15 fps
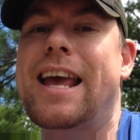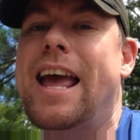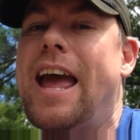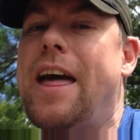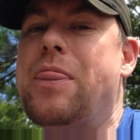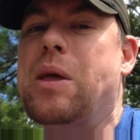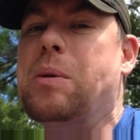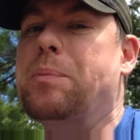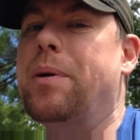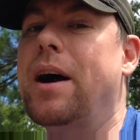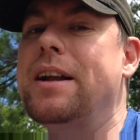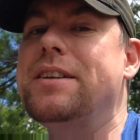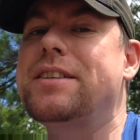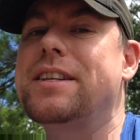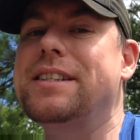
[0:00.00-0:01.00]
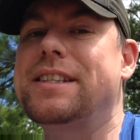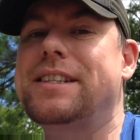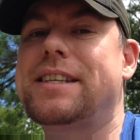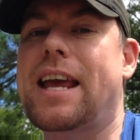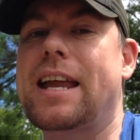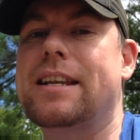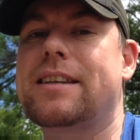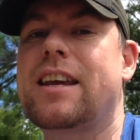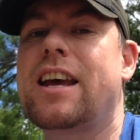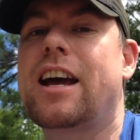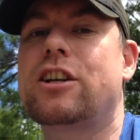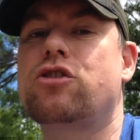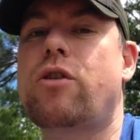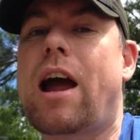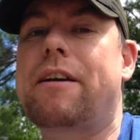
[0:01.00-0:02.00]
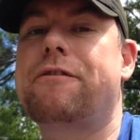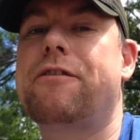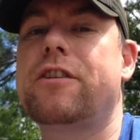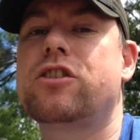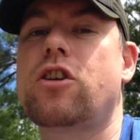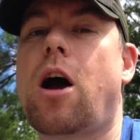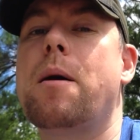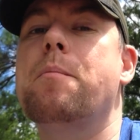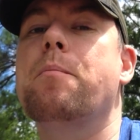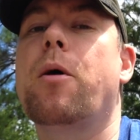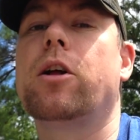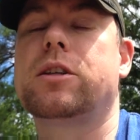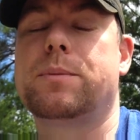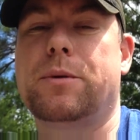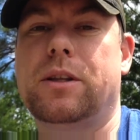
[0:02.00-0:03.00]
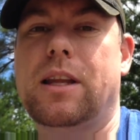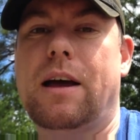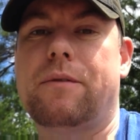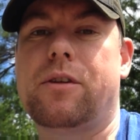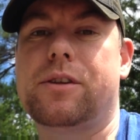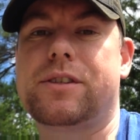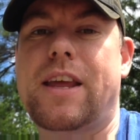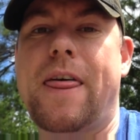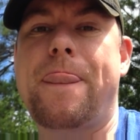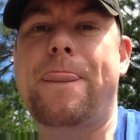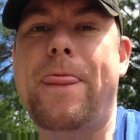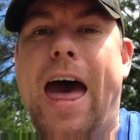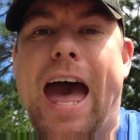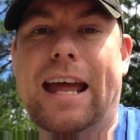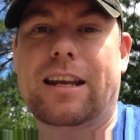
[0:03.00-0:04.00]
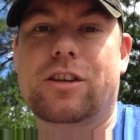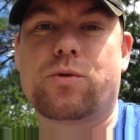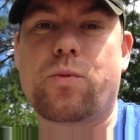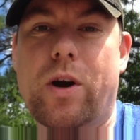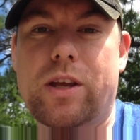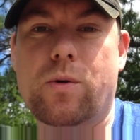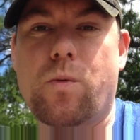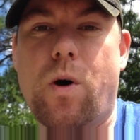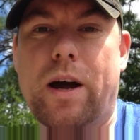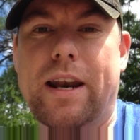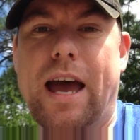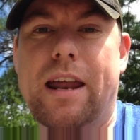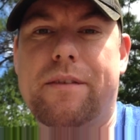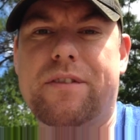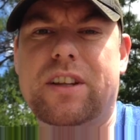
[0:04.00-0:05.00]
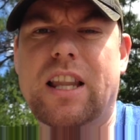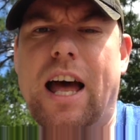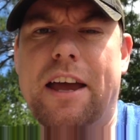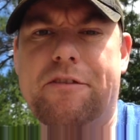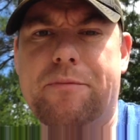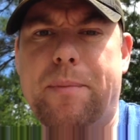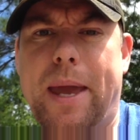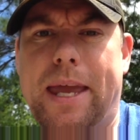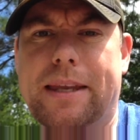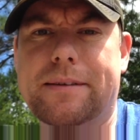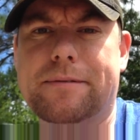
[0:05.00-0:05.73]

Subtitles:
and their pungent scent attract fish on multiple levels, and that is what you want out of a live bait.